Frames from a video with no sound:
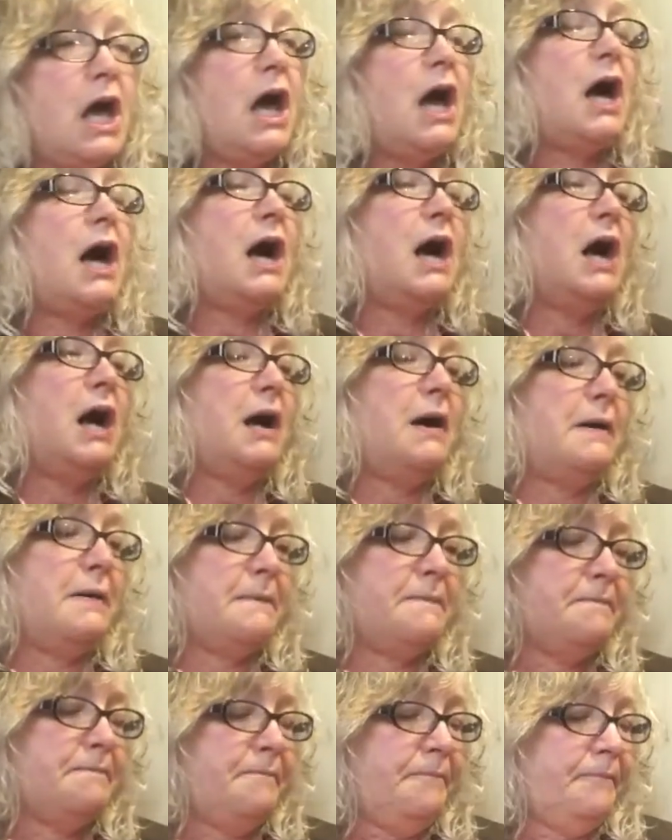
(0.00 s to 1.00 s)

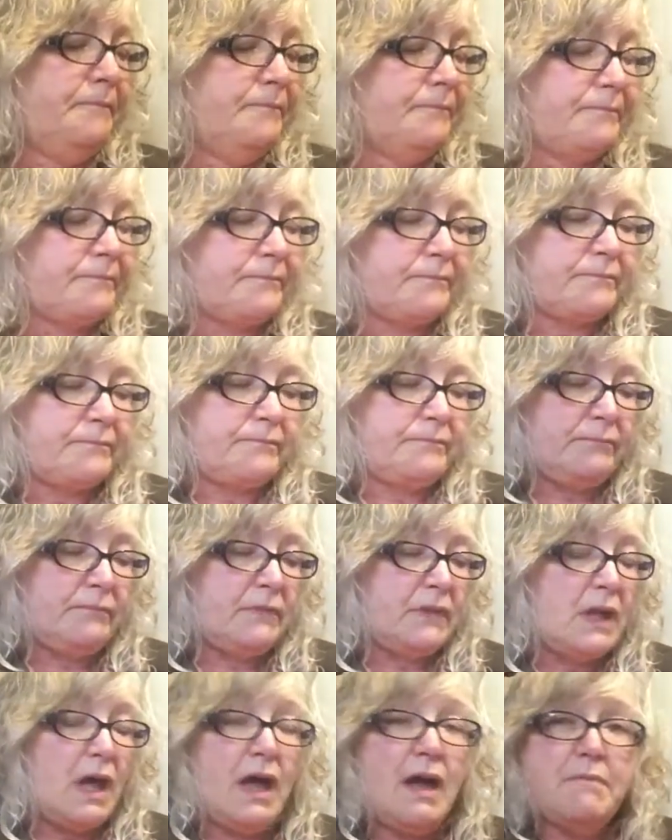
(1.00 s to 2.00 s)

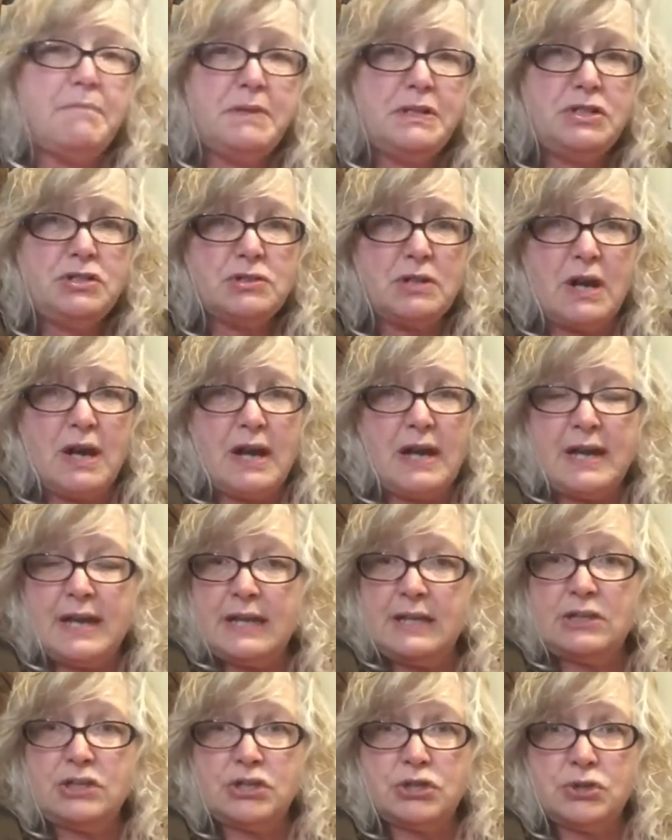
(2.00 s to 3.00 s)
I've been
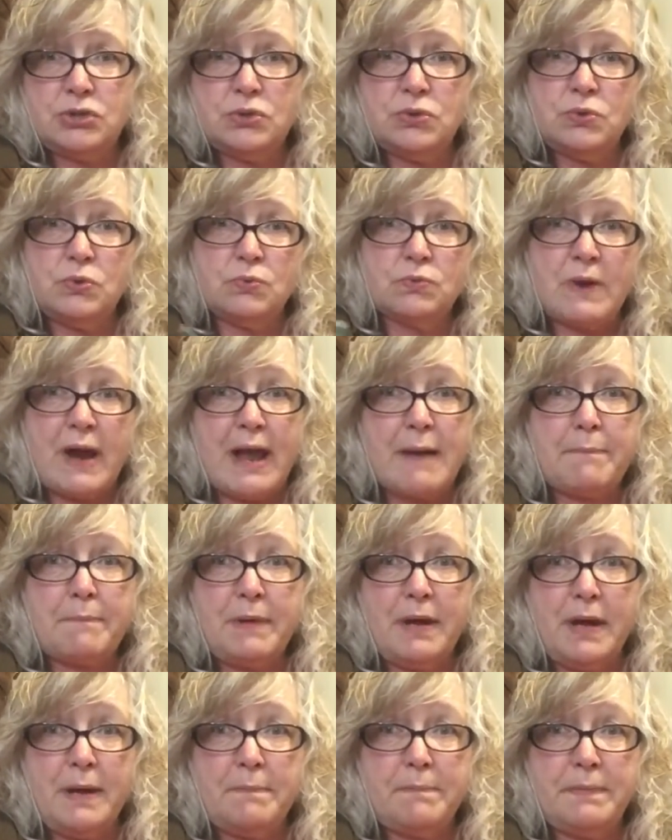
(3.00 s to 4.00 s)
trying to wrap
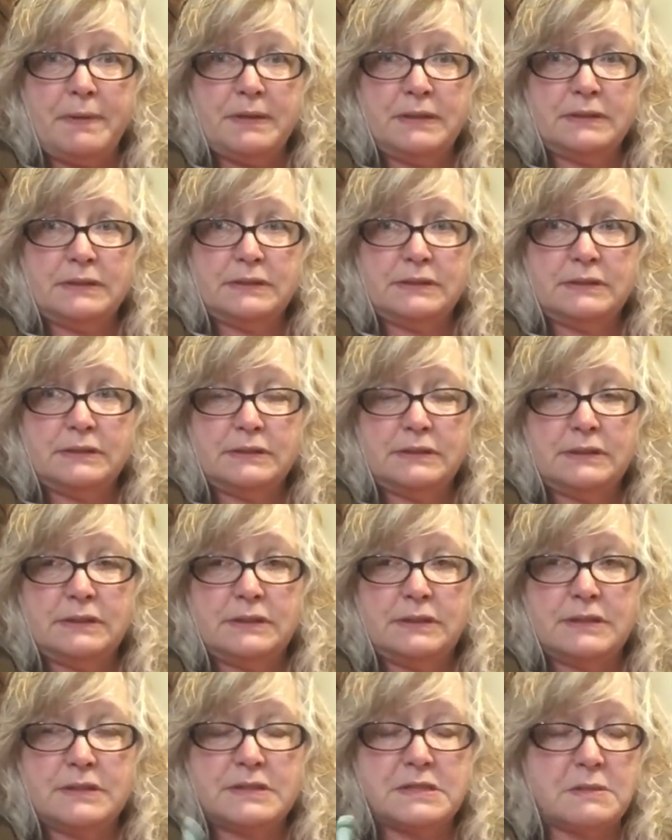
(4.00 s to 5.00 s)
up
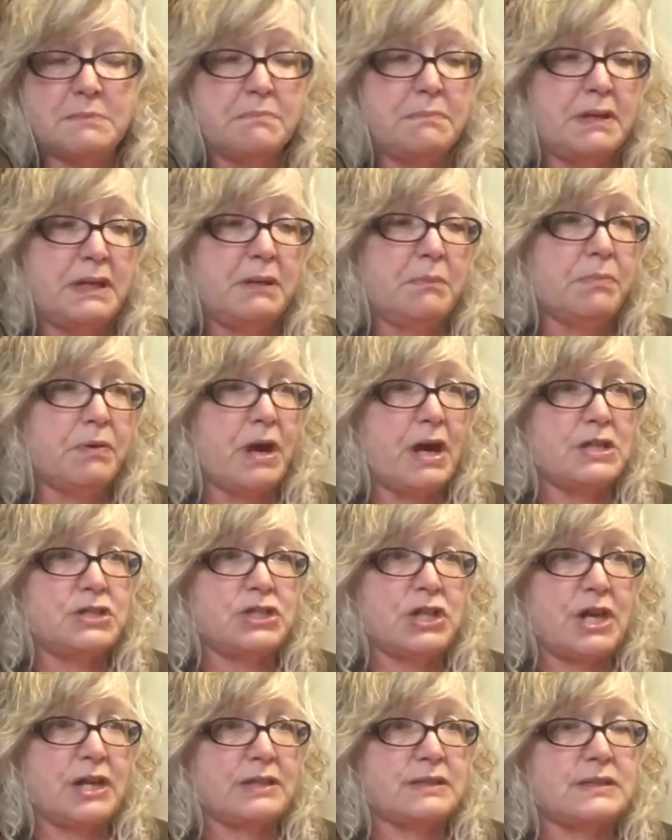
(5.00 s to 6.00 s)
some big
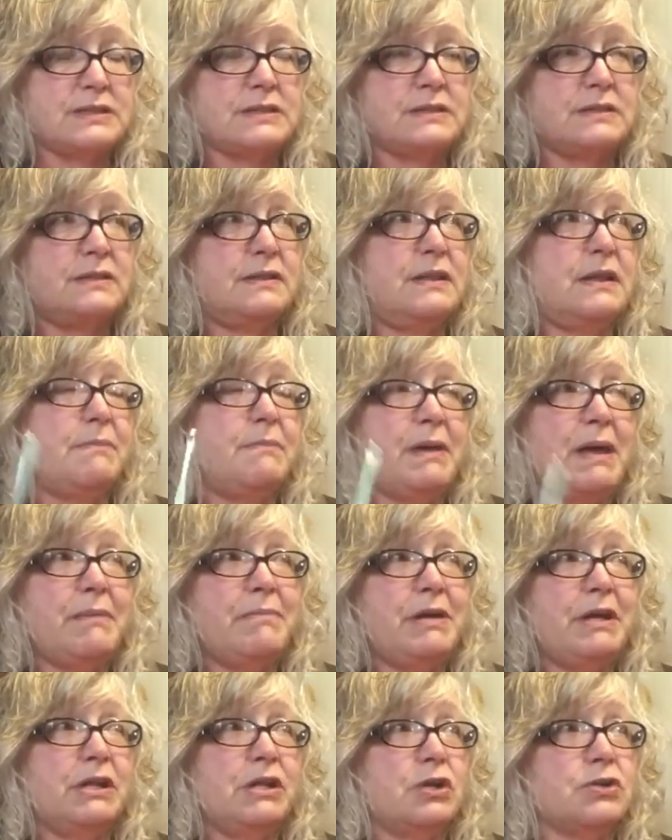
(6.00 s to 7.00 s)
projects. The
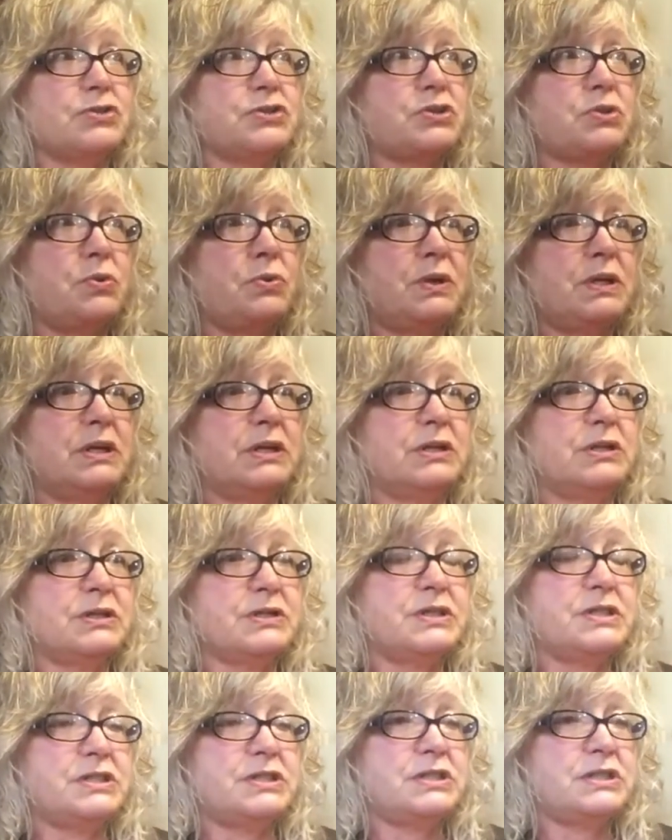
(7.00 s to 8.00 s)
baby clothes
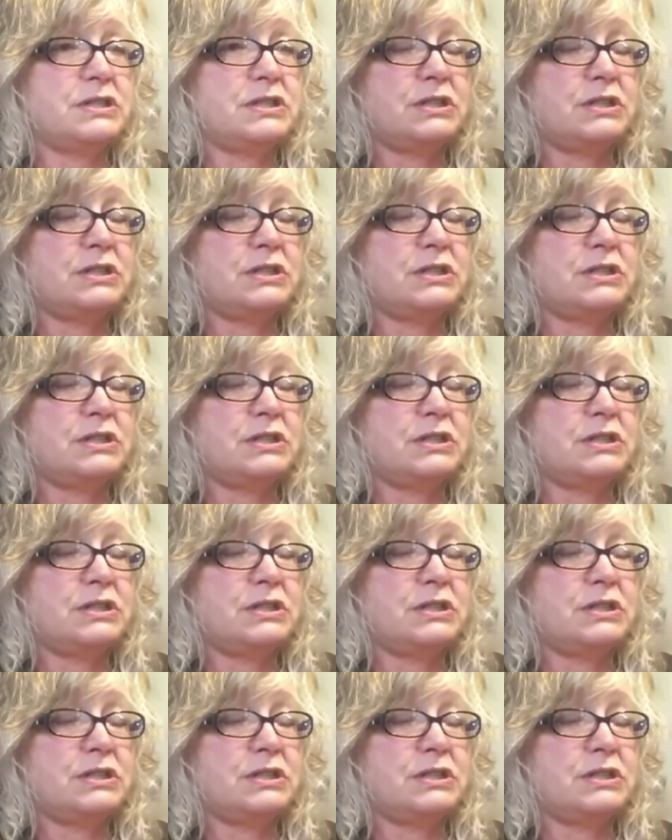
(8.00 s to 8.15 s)
quilt.